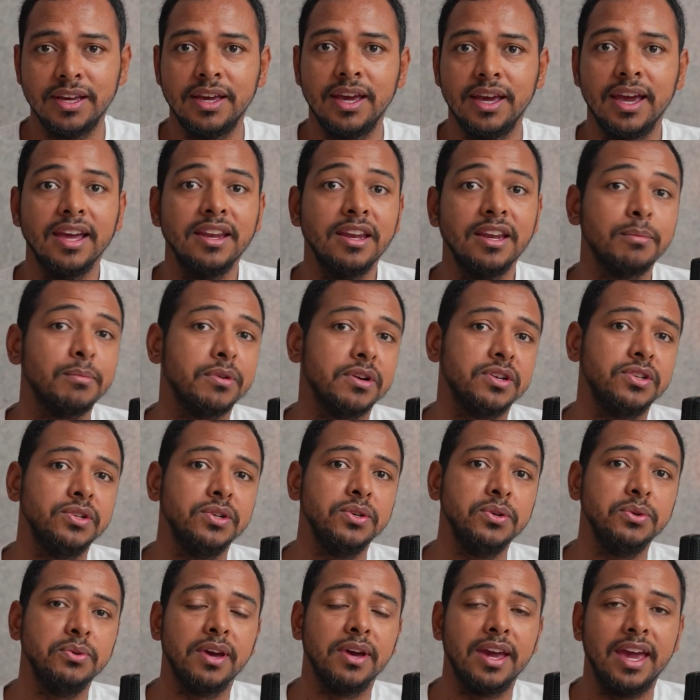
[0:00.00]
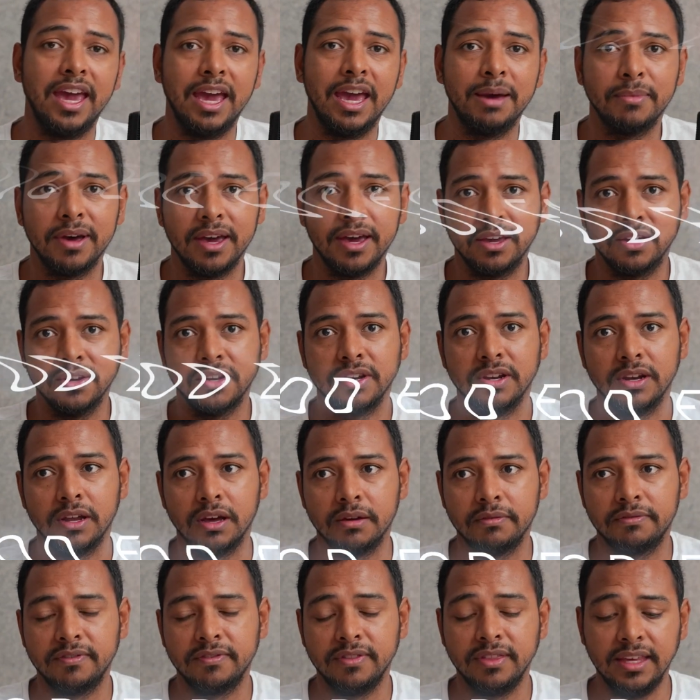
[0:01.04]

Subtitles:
And number two, am I good enough?